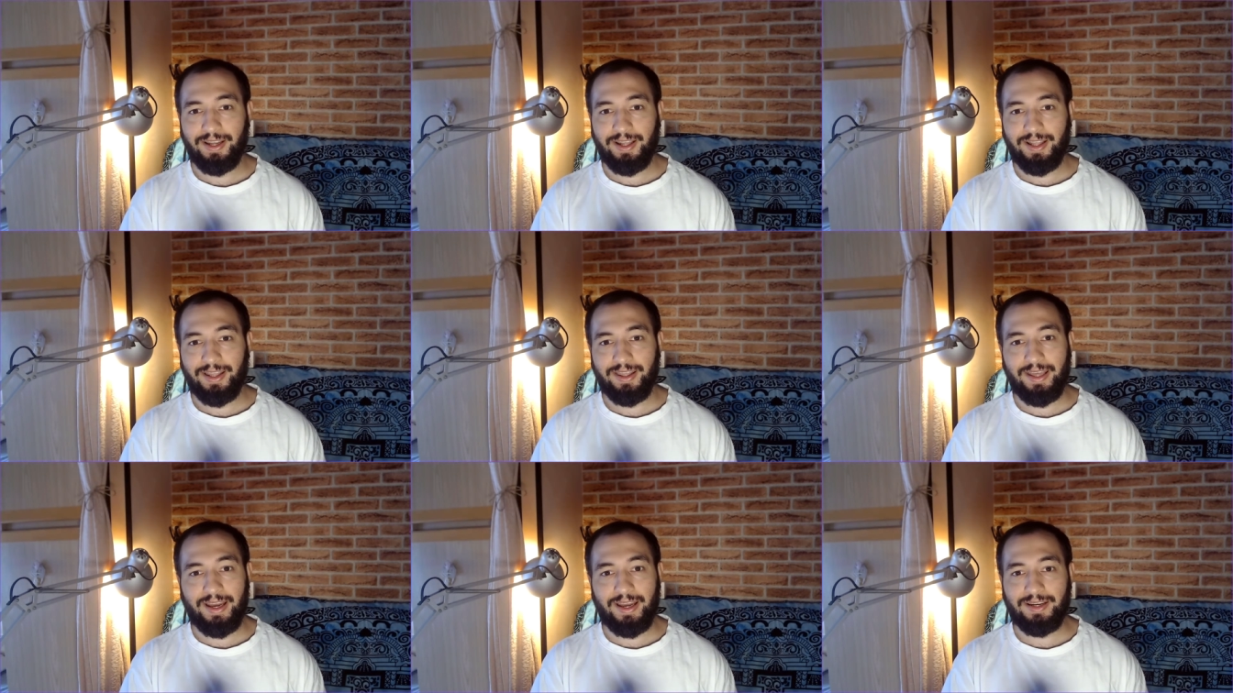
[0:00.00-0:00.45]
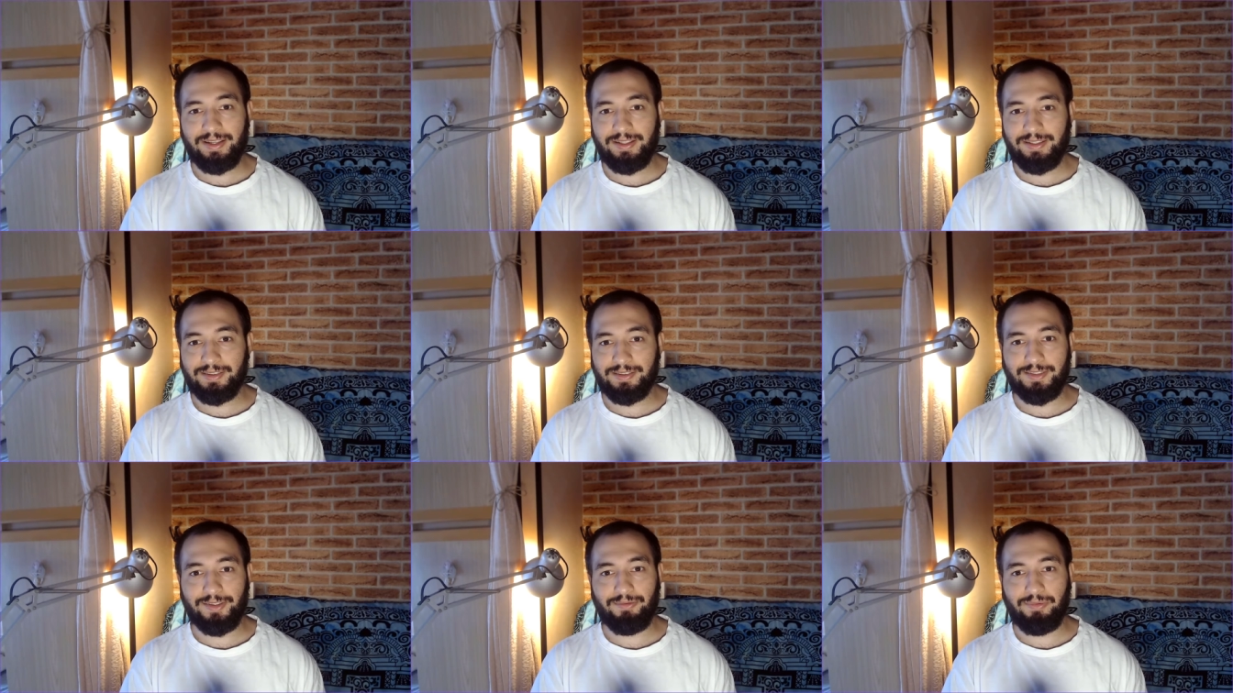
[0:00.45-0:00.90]
then
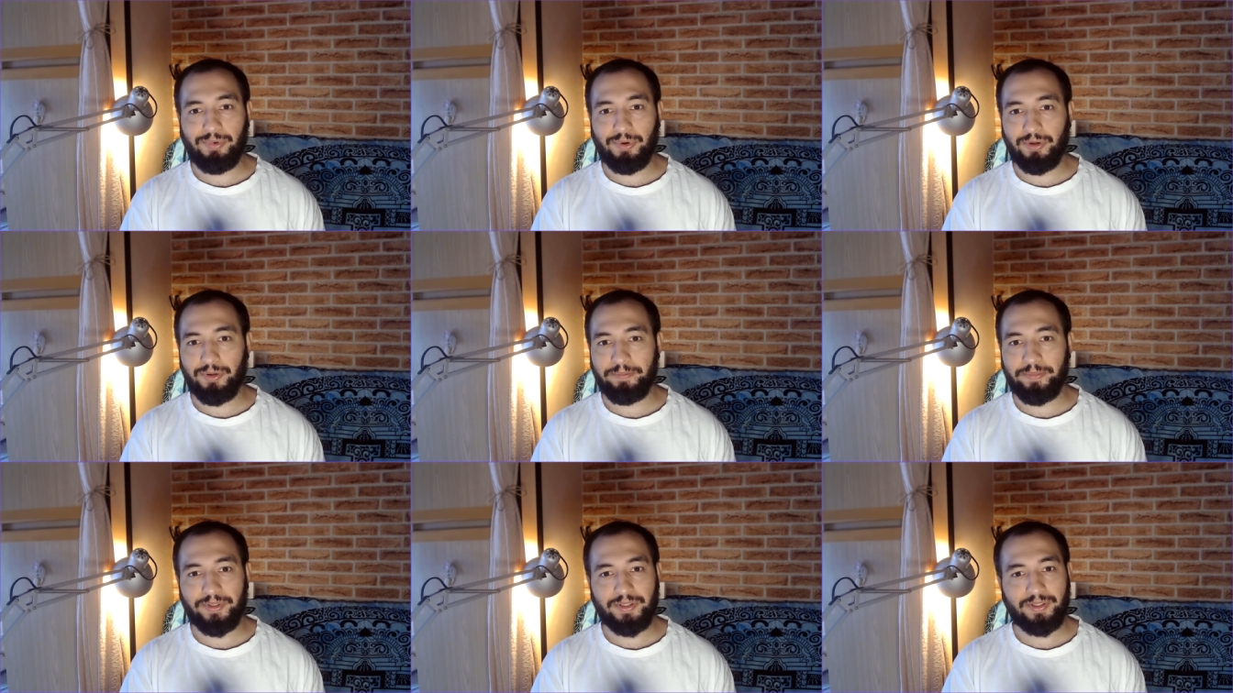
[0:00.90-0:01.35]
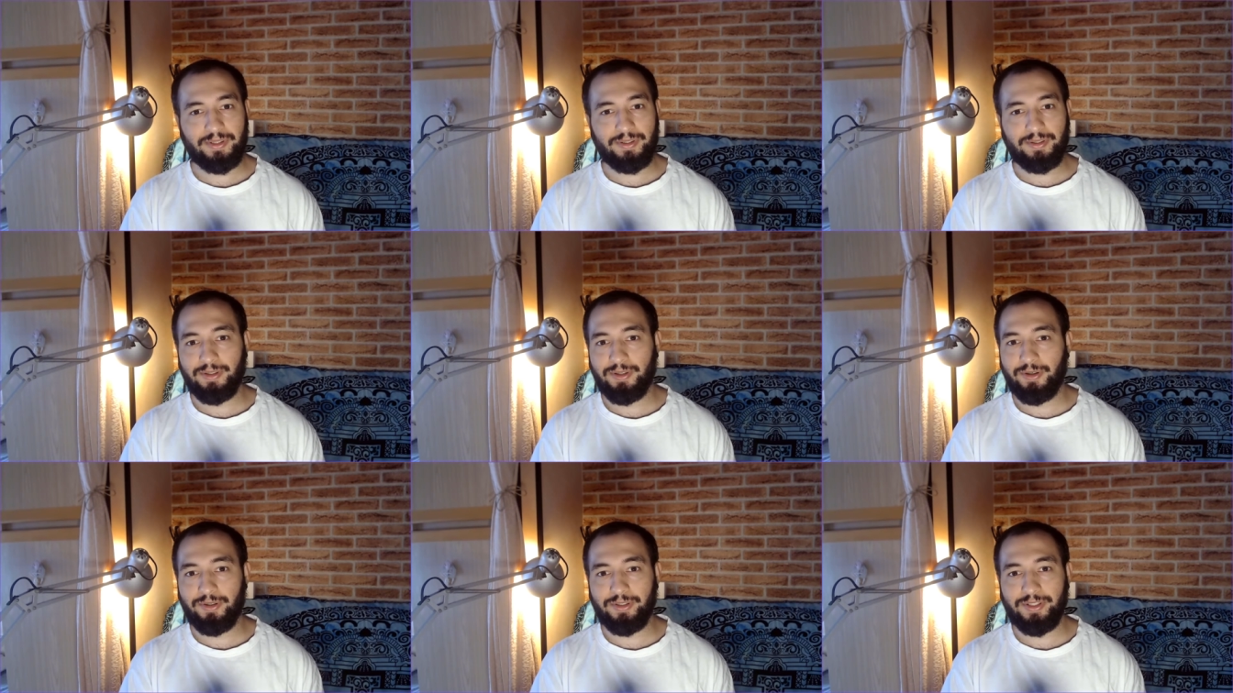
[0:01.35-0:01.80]
it developed
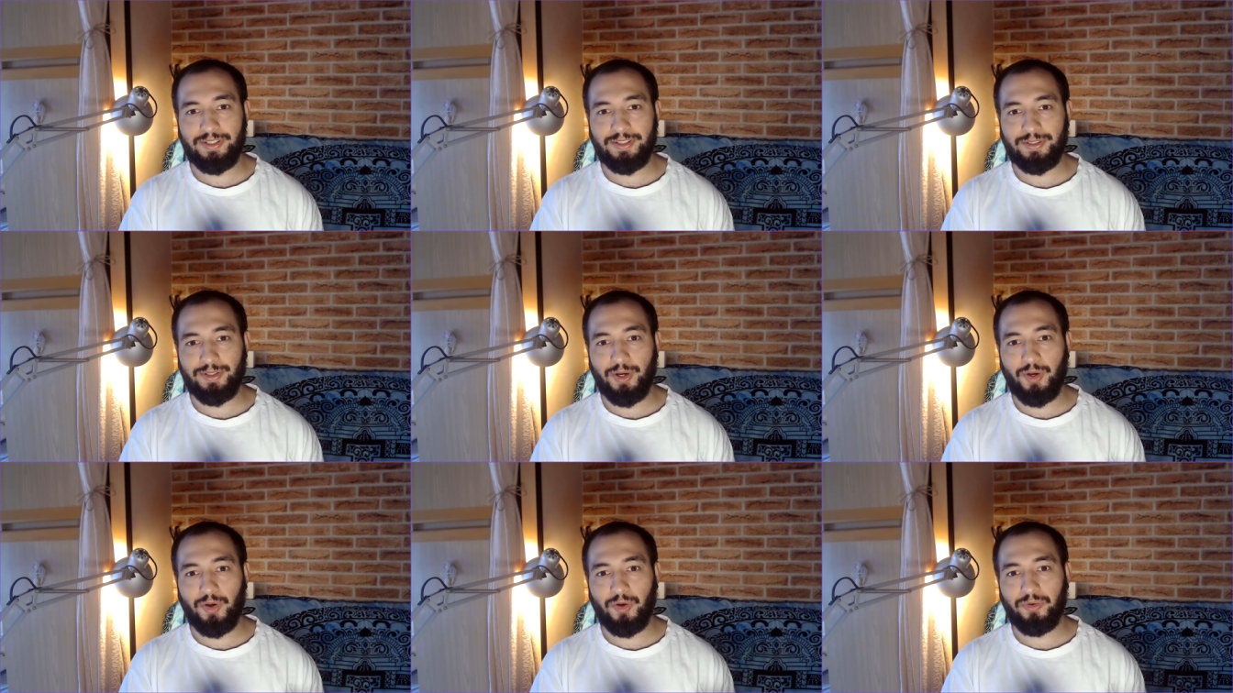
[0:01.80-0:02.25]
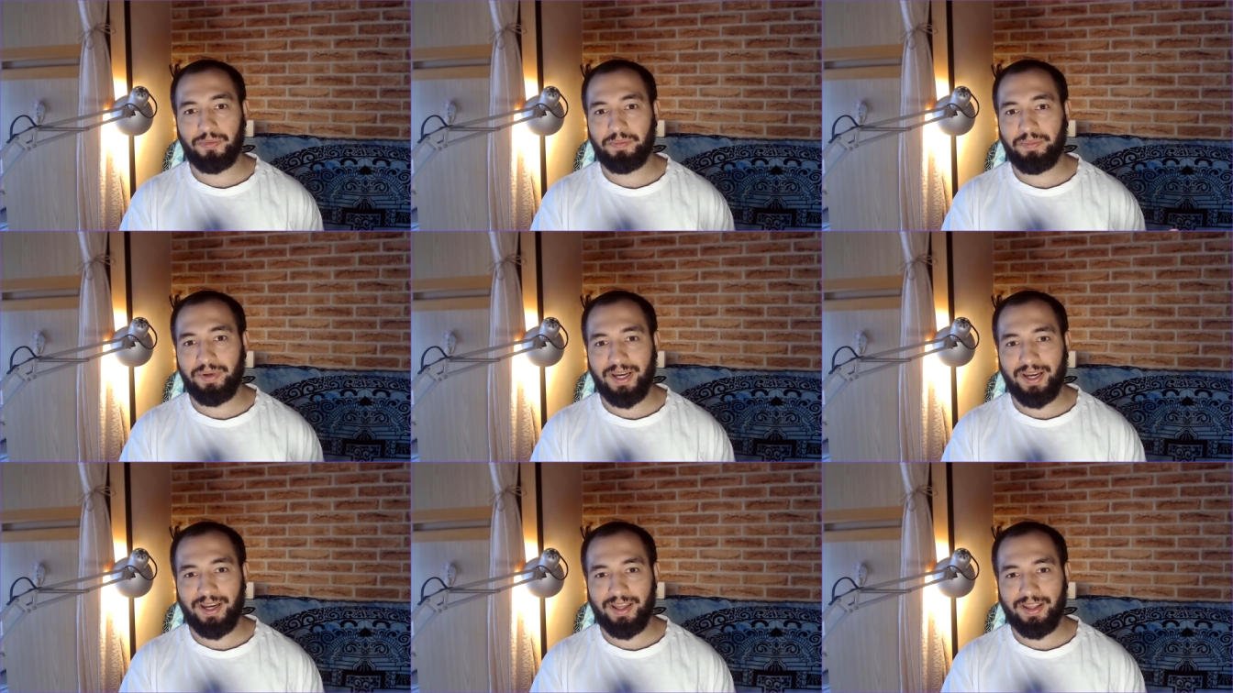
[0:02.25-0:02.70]
on its own
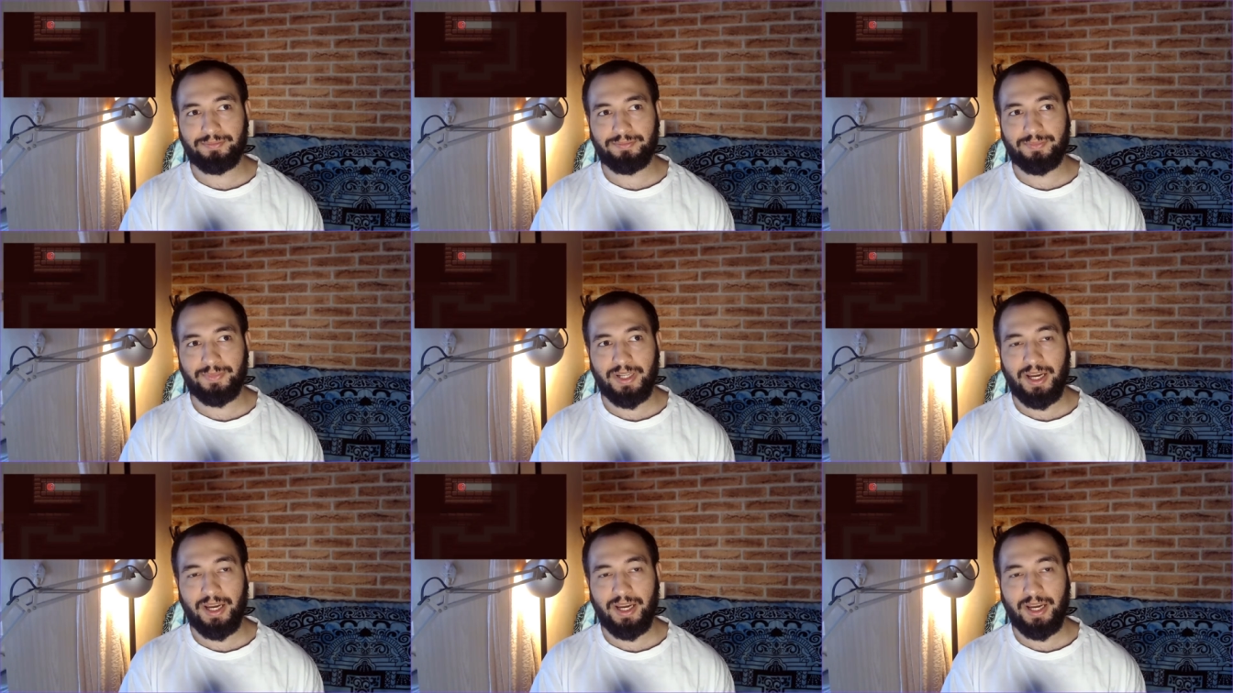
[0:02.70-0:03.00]
path.